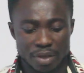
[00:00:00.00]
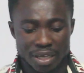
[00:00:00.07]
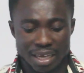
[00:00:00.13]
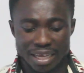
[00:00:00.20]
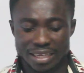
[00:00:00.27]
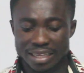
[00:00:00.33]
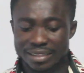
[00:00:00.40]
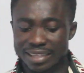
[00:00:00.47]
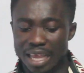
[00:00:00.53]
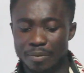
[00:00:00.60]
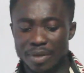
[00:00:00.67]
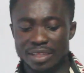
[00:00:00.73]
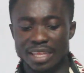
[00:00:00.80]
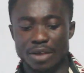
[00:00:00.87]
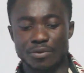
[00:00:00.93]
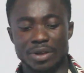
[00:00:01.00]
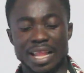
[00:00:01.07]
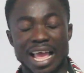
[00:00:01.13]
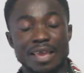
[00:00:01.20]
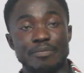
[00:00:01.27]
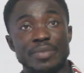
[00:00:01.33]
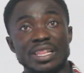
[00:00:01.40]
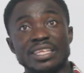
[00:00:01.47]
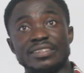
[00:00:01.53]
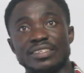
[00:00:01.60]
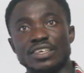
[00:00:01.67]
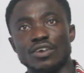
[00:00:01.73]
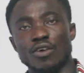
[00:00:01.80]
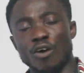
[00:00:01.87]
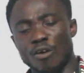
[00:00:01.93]
in determining the
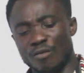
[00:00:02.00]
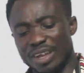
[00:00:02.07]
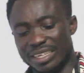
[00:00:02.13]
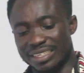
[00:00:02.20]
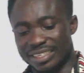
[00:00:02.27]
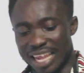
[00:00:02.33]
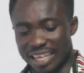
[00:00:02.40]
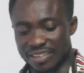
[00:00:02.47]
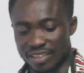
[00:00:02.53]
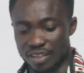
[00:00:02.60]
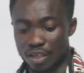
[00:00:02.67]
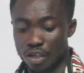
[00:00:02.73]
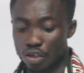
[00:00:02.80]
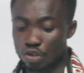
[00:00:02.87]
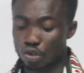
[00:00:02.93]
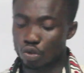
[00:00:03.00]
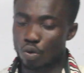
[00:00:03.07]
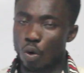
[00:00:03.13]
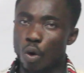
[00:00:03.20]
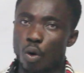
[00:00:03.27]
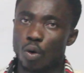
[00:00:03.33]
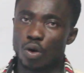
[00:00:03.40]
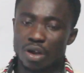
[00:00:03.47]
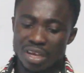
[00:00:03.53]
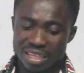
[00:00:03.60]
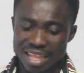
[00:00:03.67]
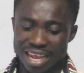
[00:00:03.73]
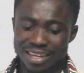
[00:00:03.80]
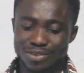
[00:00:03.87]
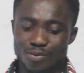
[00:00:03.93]
reliability of a test score.
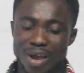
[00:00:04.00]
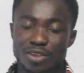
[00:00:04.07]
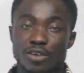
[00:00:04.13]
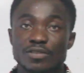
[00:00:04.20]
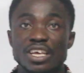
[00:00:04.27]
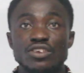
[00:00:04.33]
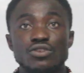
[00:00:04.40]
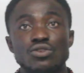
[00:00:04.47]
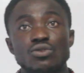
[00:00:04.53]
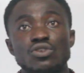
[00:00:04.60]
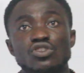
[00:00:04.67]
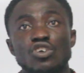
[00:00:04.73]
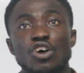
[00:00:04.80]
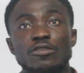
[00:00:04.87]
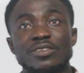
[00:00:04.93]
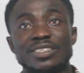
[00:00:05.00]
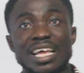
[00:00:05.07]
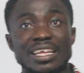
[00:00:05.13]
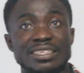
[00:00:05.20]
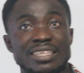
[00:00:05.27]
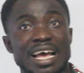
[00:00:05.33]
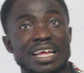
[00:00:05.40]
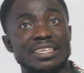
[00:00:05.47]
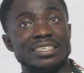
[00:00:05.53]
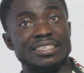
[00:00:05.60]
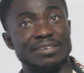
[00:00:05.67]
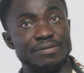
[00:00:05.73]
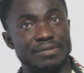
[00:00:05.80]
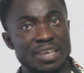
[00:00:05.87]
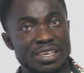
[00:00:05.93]
That is one of the use of standard
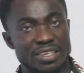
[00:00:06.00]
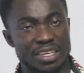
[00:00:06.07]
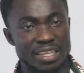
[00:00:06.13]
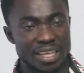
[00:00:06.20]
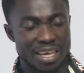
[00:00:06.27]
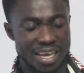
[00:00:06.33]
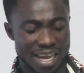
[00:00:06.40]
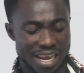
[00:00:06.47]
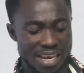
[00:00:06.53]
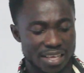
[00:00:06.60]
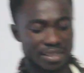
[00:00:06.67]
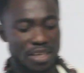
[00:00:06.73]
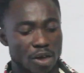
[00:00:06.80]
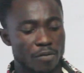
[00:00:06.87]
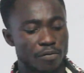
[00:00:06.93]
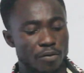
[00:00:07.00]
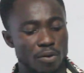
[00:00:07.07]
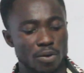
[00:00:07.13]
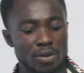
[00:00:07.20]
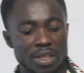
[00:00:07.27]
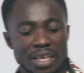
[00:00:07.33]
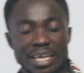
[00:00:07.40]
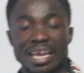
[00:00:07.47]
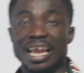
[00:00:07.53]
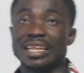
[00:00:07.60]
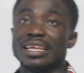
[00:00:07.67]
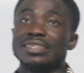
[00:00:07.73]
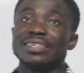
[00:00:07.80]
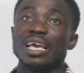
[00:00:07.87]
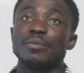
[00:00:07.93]
deviation. It is helpful
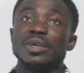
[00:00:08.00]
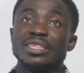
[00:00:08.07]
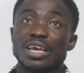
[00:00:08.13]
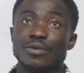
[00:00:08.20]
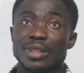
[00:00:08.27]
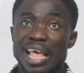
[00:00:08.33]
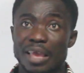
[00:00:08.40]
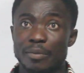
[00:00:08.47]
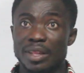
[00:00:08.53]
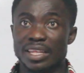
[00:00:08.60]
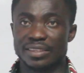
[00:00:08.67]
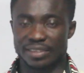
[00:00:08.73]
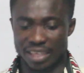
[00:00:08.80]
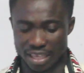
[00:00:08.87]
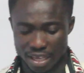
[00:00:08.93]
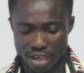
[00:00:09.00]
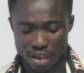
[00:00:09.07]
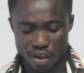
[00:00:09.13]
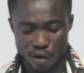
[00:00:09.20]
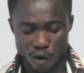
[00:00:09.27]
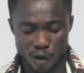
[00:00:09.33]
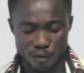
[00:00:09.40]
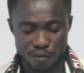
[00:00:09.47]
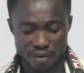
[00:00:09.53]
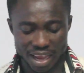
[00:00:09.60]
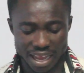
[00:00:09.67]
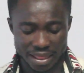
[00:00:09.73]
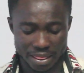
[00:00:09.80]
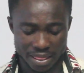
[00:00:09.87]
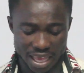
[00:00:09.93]
in determining the reliability of
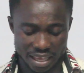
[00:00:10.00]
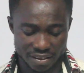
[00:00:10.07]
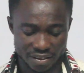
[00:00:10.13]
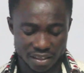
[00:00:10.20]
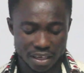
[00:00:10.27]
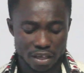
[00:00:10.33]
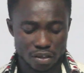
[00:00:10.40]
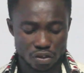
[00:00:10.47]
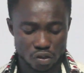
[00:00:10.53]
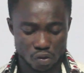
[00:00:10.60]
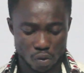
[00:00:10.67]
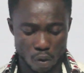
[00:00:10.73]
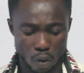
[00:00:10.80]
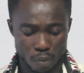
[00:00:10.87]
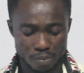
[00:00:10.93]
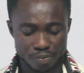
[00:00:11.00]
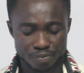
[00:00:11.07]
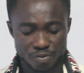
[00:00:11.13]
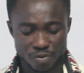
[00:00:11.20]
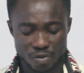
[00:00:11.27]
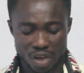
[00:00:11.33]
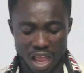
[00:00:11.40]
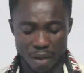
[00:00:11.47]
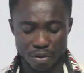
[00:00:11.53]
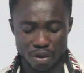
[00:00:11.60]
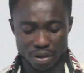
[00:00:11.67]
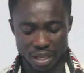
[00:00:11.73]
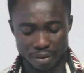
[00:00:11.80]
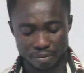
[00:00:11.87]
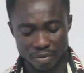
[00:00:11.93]
a test score. Are we
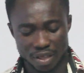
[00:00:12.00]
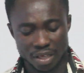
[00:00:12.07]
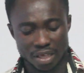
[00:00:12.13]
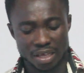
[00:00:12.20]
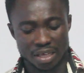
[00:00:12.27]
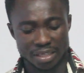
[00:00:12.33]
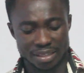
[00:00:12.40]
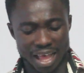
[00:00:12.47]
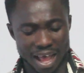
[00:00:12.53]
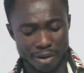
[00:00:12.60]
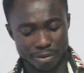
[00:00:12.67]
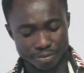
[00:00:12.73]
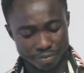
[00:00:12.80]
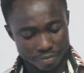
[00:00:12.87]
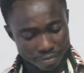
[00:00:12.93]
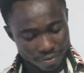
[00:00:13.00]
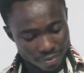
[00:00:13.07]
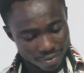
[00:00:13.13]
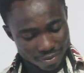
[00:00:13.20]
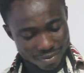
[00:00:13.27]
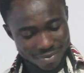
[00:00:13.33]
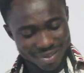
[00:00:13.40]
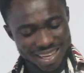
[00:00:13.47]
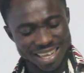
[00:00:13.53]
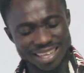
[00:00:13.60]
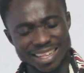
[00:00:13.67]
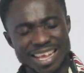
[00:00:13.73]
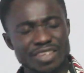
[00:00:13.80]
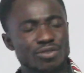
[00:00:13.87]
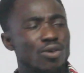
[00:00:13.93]
okay? Now,
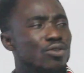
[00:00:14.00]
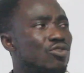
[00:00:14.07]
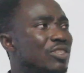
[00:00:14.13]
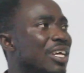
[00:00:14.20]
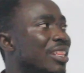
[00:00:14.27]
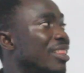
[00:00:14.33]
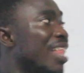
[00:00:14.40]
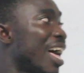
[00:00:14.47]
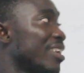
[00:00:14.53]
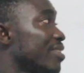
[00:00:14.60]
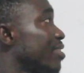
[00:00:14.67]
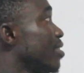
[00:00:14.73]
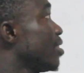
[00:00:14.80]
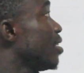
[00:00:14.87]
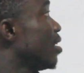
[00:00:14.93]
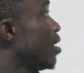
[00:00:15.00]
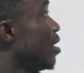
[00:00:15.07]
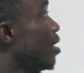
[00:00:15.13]
let's go to the last